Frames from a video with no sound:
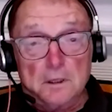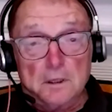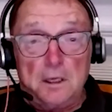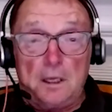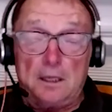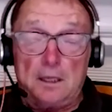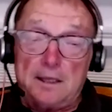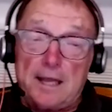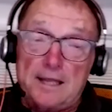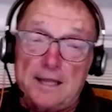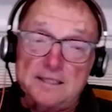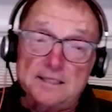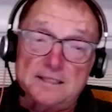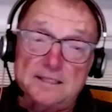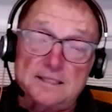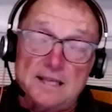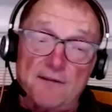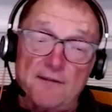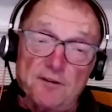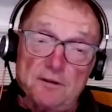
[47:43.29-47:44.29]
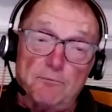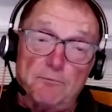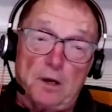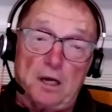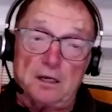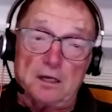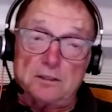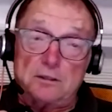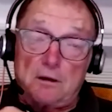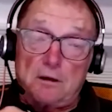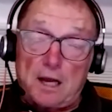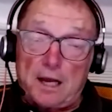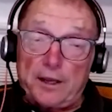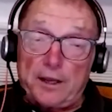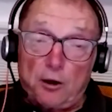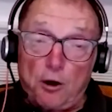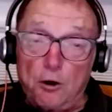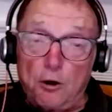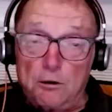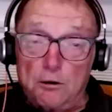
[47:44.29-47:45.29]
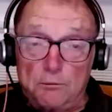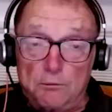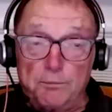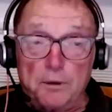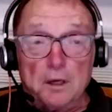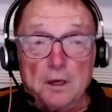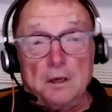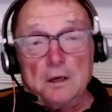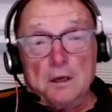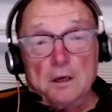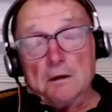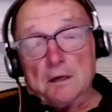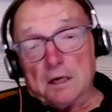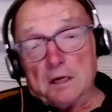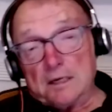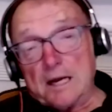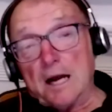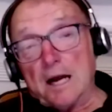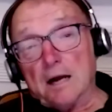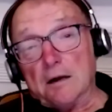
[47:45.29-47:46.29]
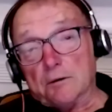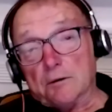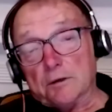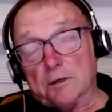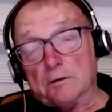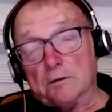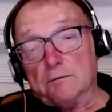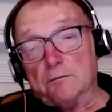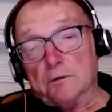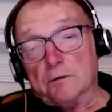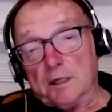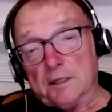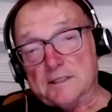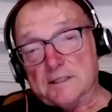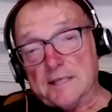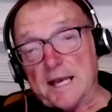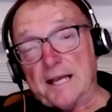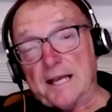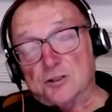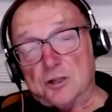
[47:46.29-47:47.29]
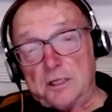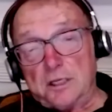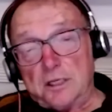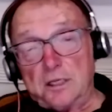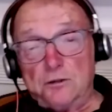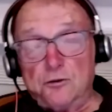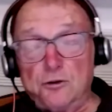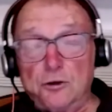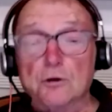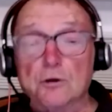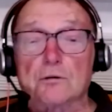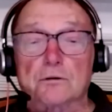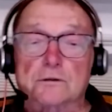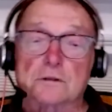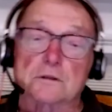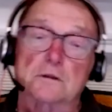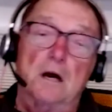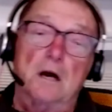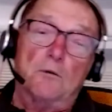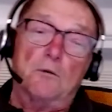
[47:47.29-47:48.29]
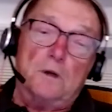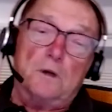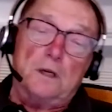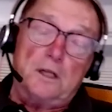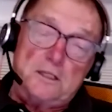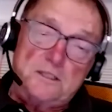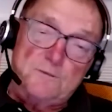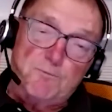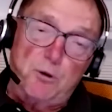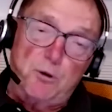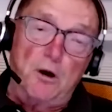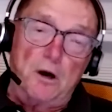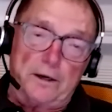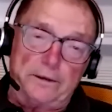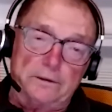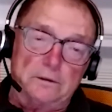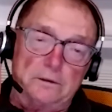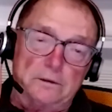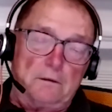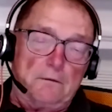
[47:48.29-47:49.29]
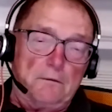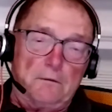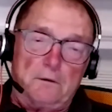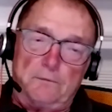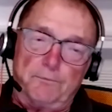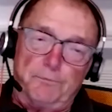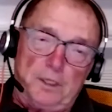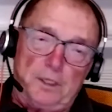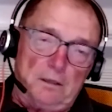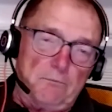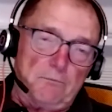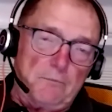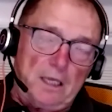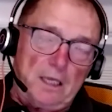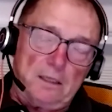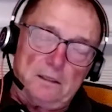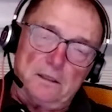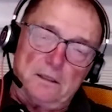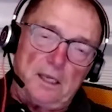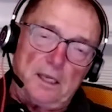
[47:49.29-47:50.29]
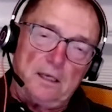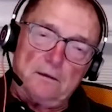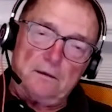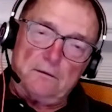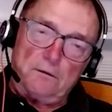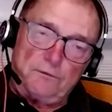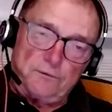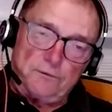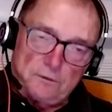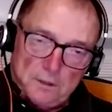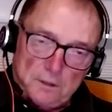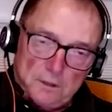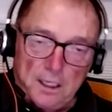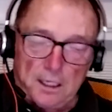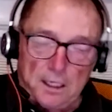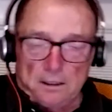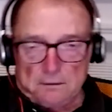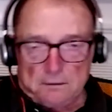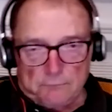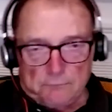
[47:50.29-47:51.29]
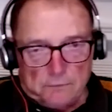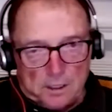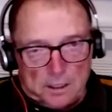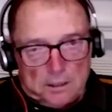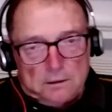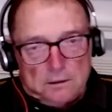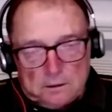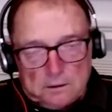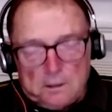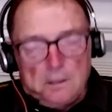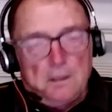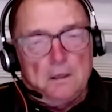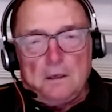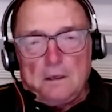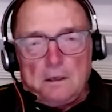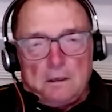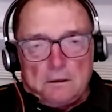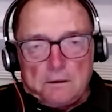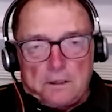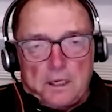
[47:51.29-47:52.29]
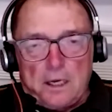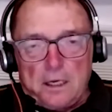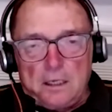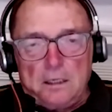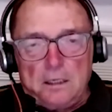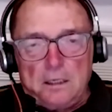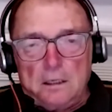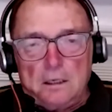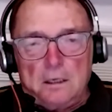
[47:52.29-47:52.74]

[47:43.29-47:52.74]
and that's $7, I hope, an hour when it's actually in use, not when it's parked or being maintained overnight, right? Okay.